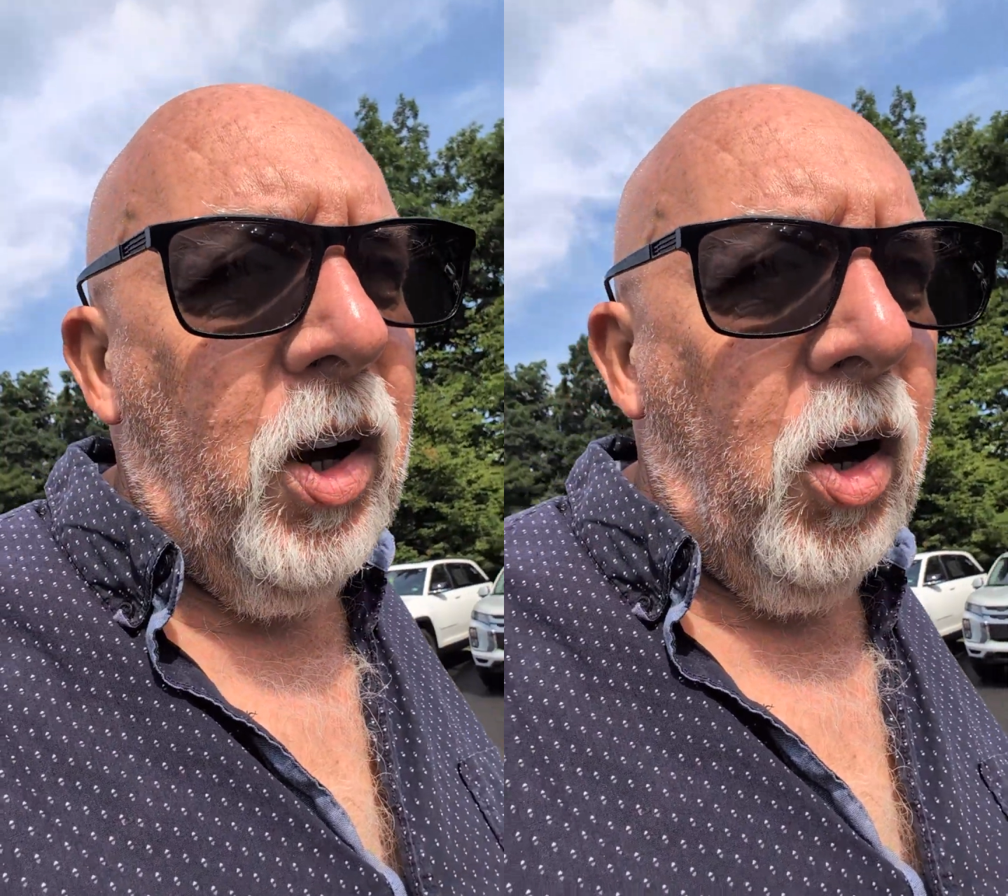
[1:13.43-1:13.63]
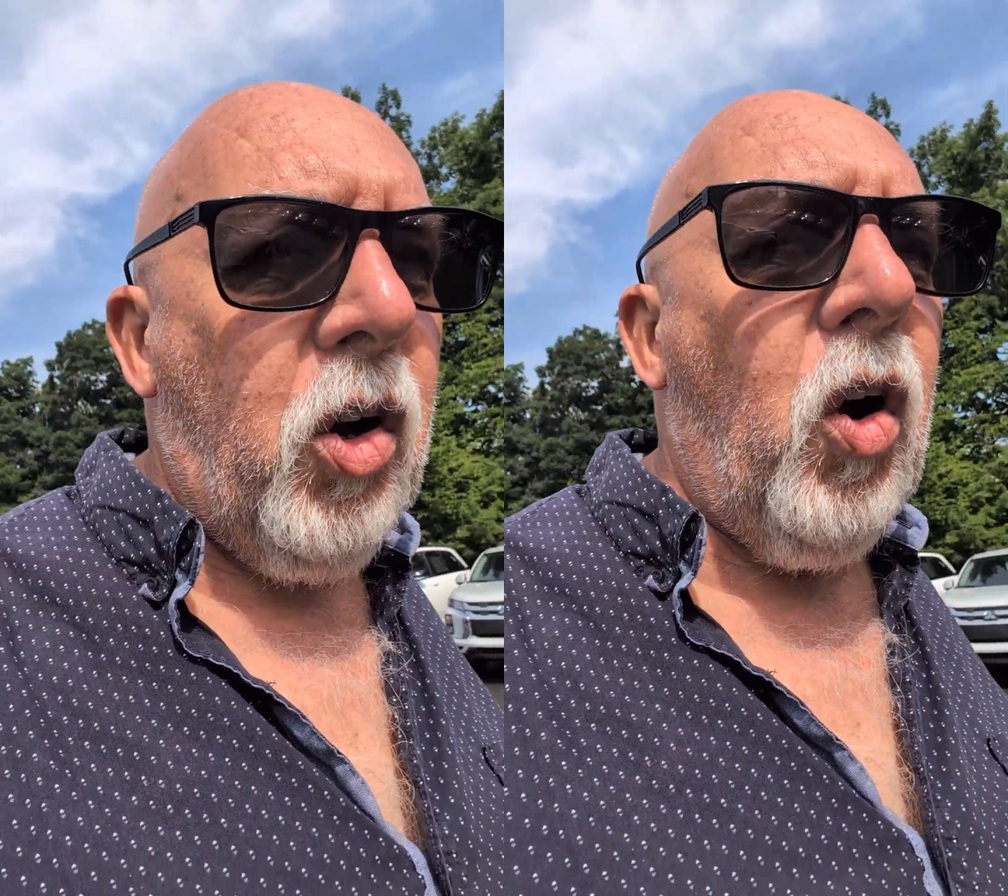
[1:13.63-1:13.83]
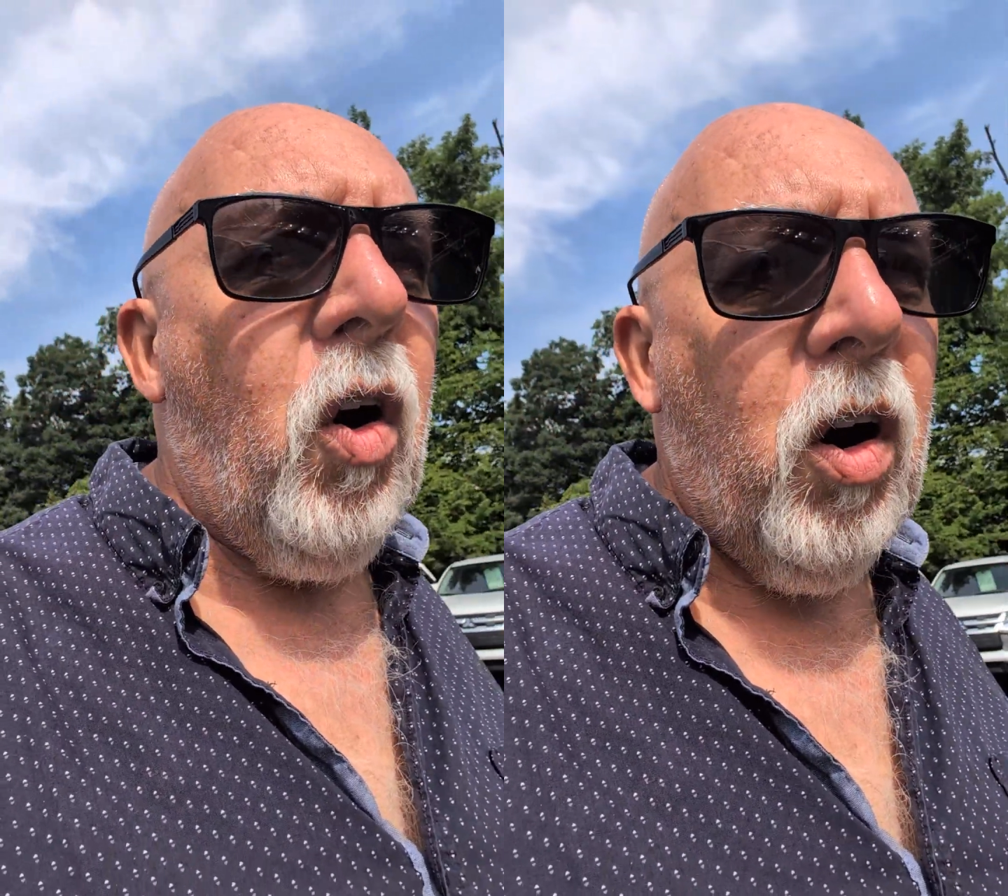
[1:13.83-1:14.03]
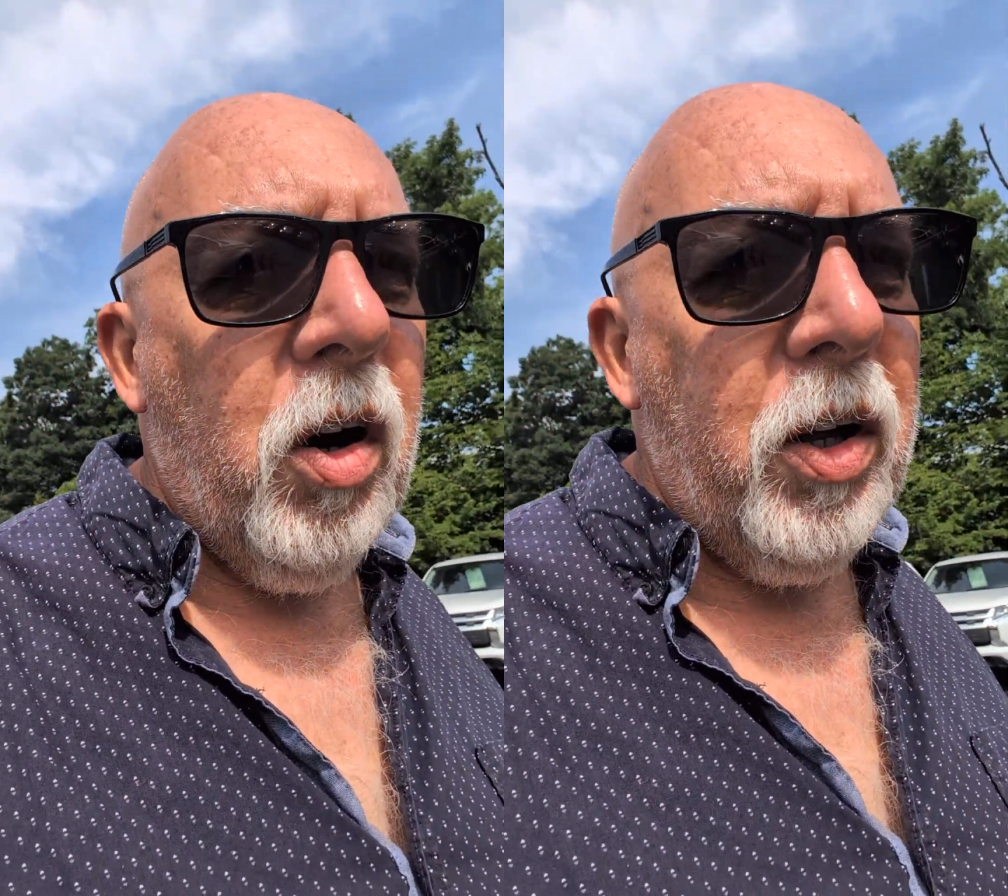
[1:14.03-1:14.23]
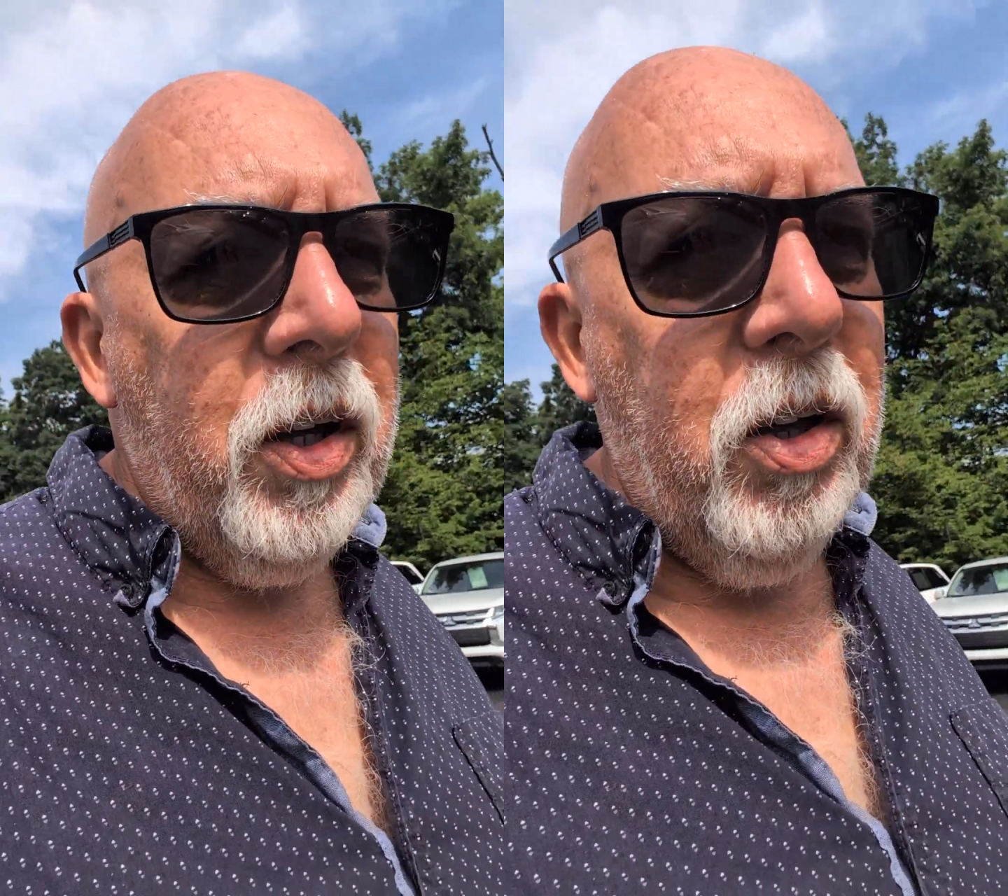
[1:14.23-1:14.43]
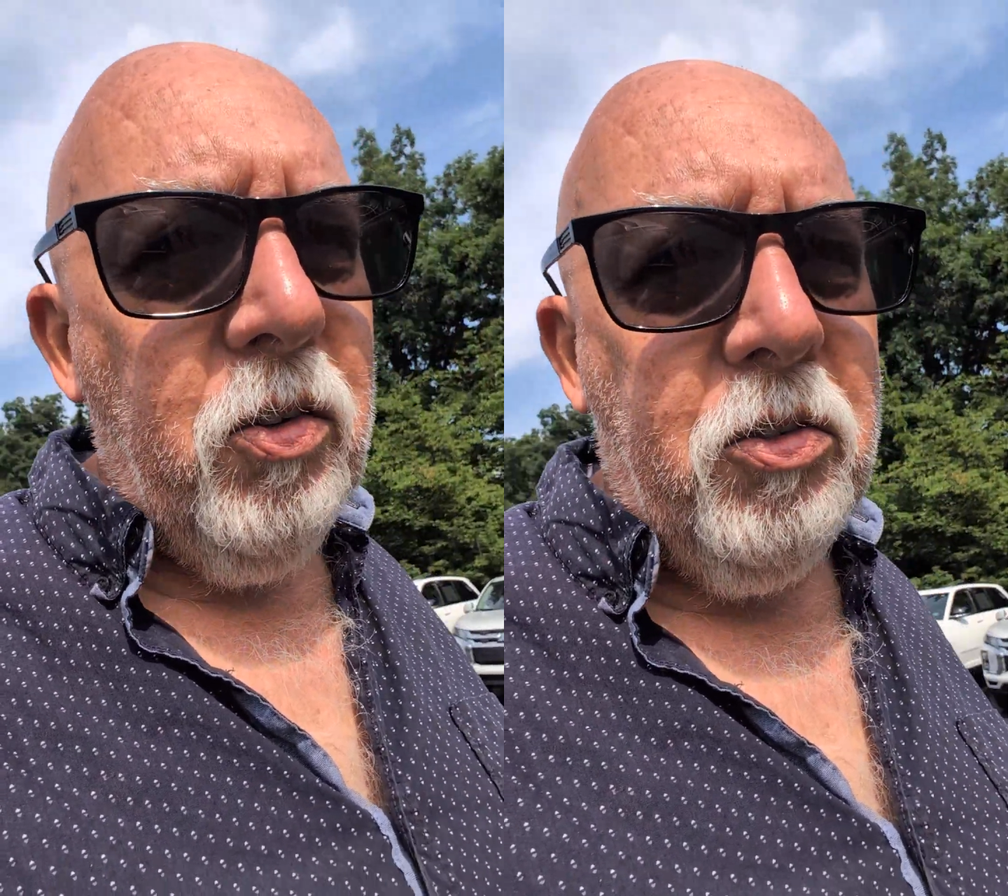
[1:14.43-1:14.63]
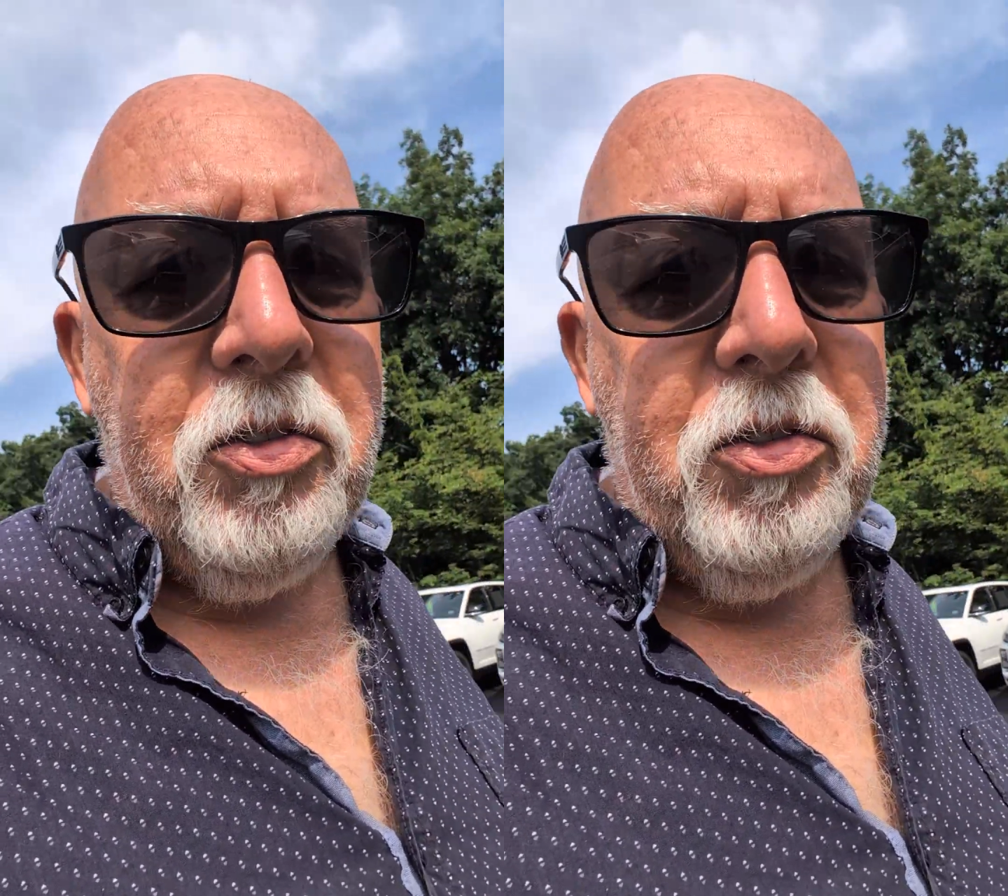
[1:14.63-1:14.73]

a car is